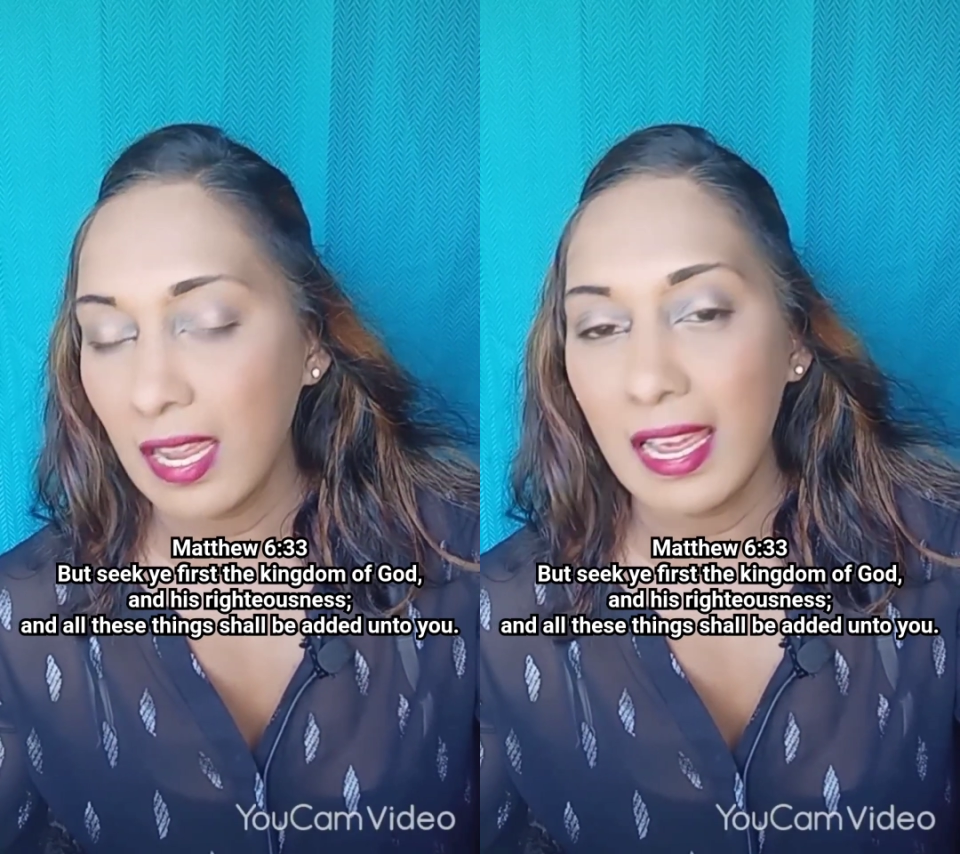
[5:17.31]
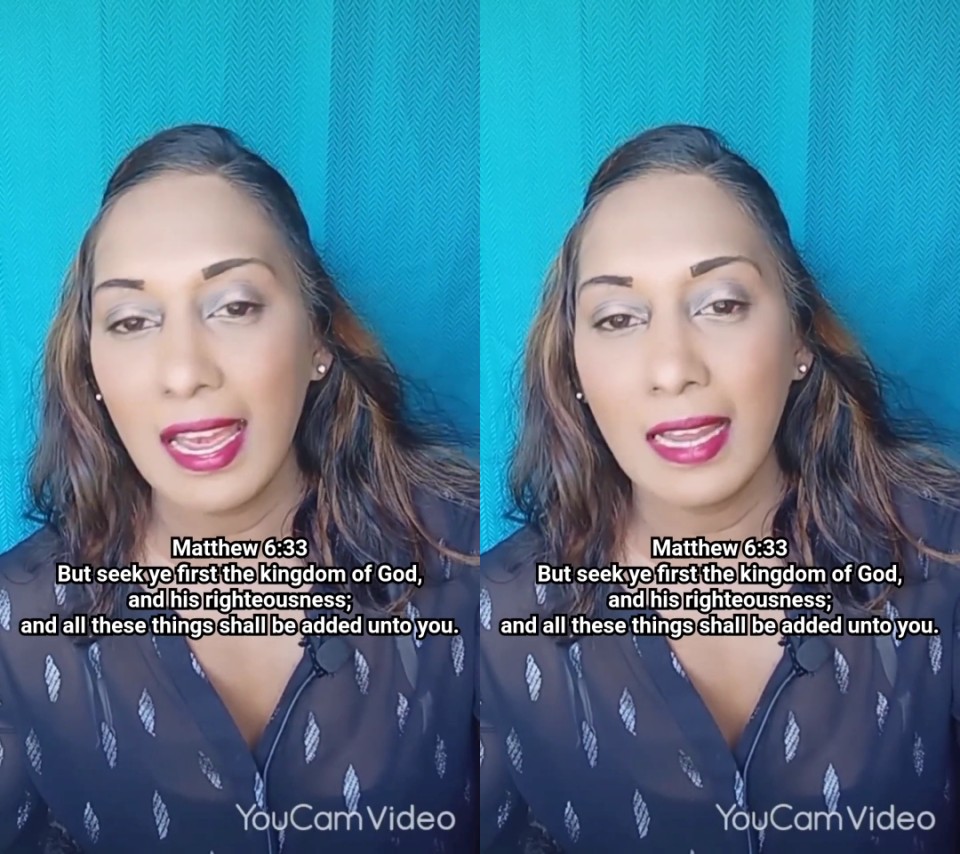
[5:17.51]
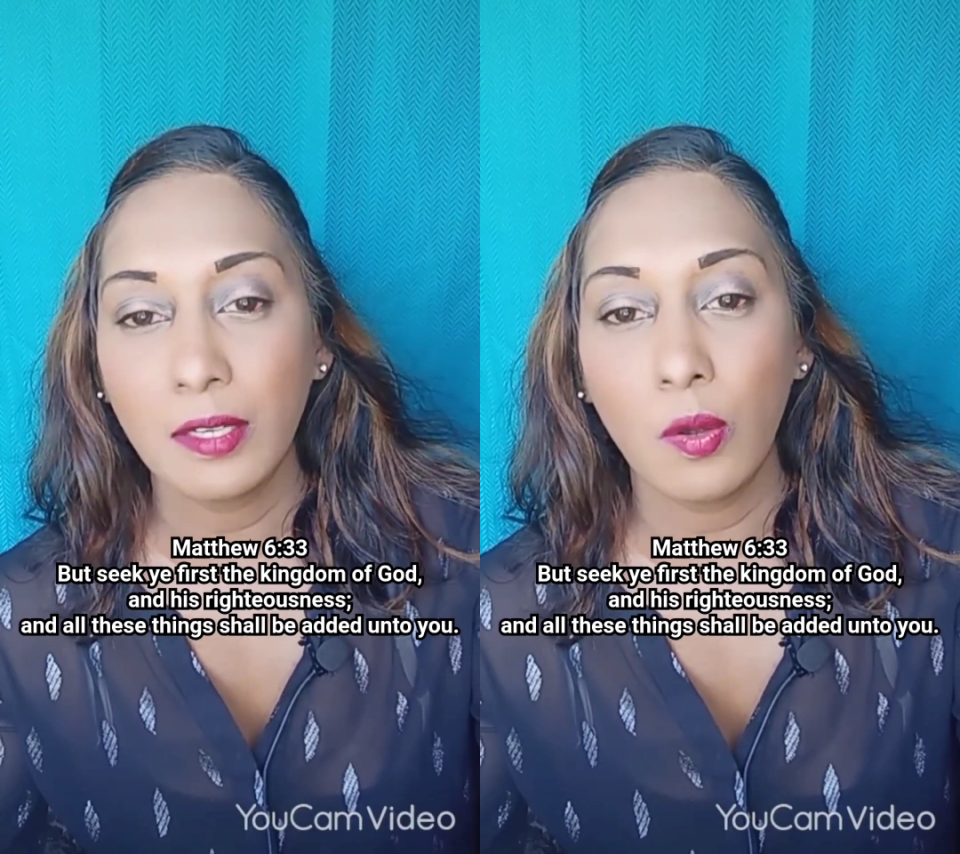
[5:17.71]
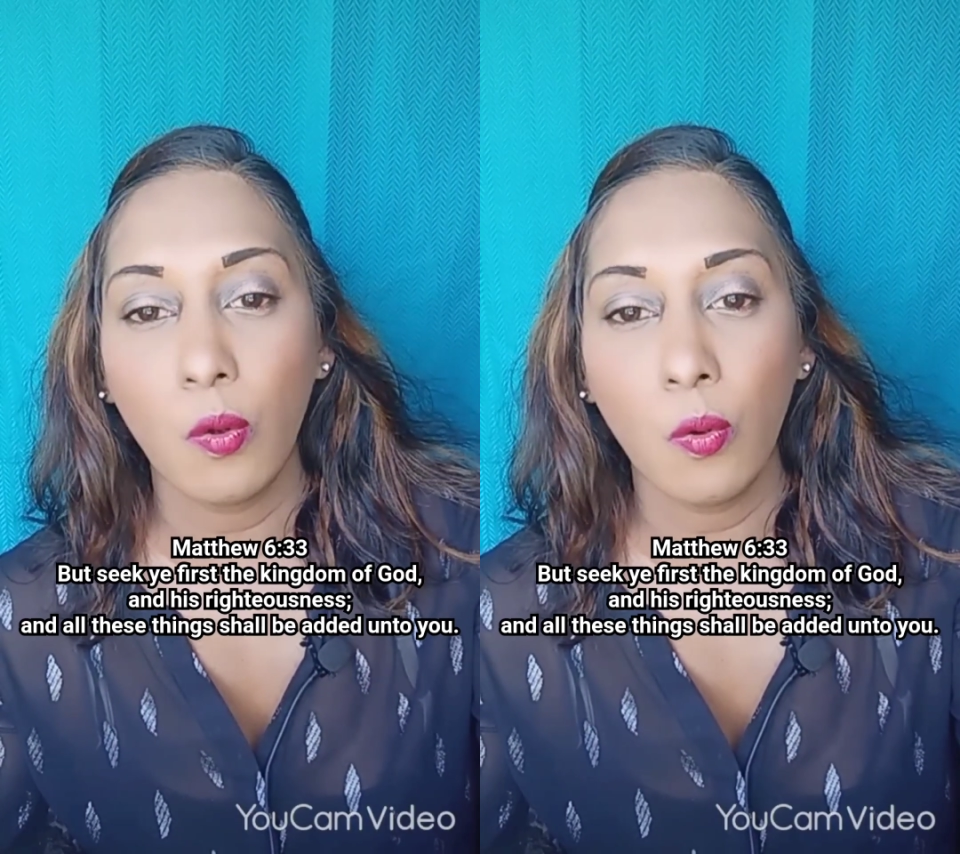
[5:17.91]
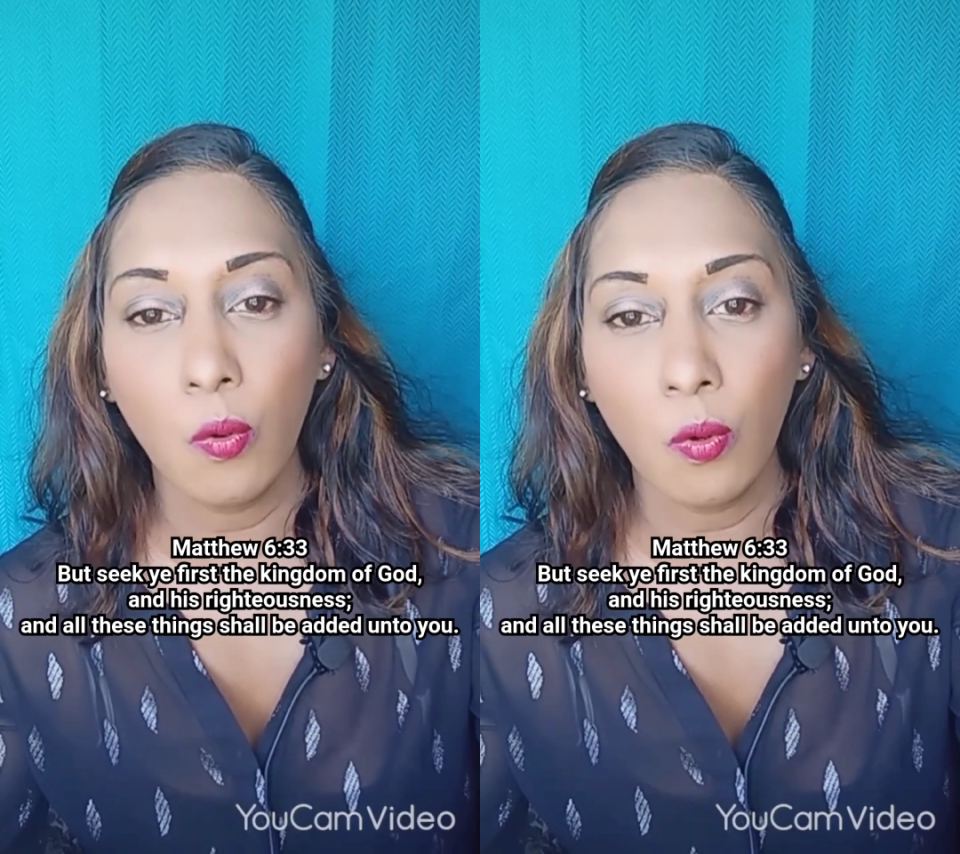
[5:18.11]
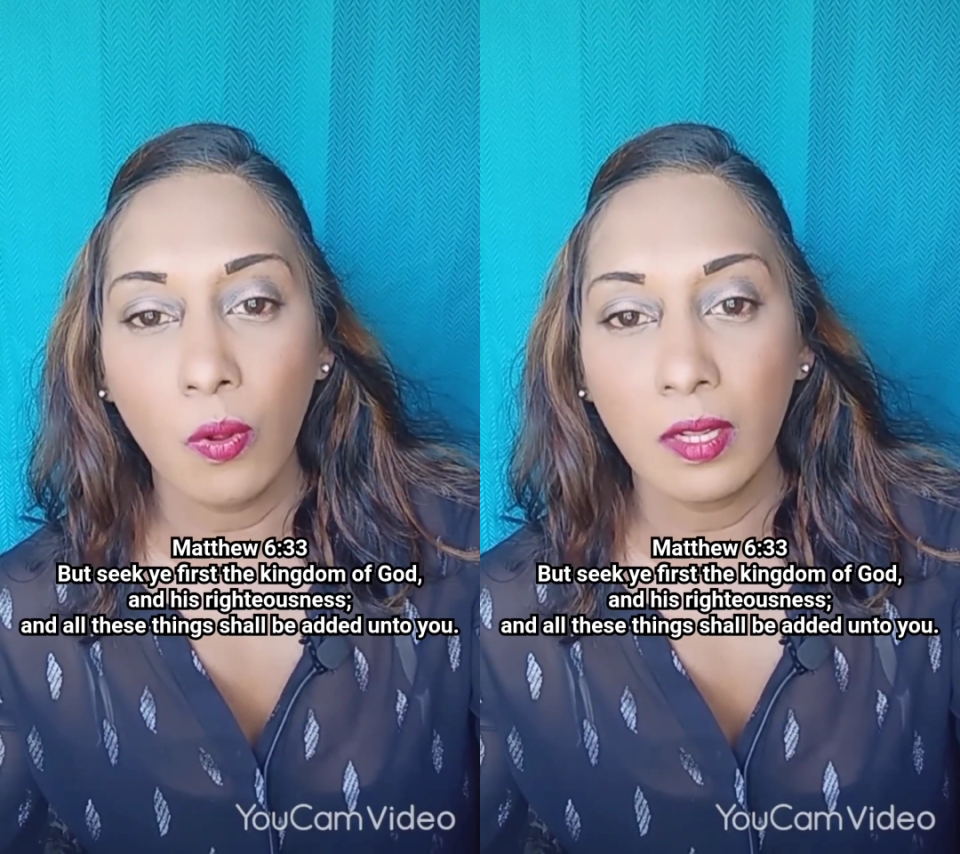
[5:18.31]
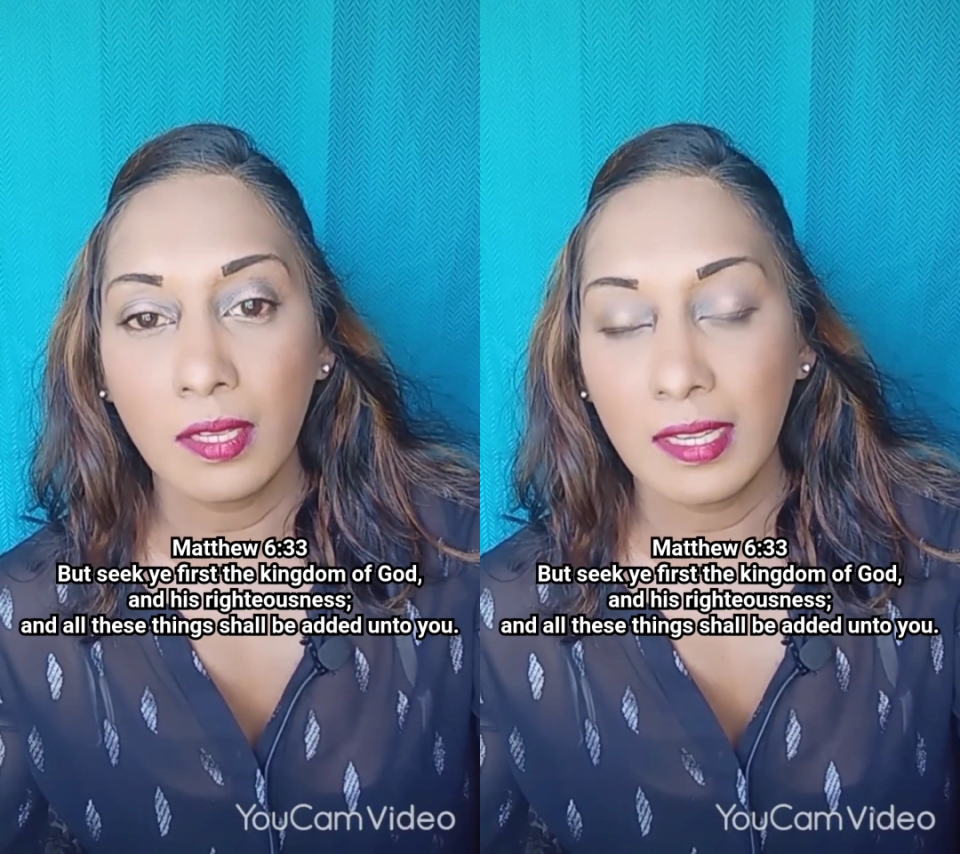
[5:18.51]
and all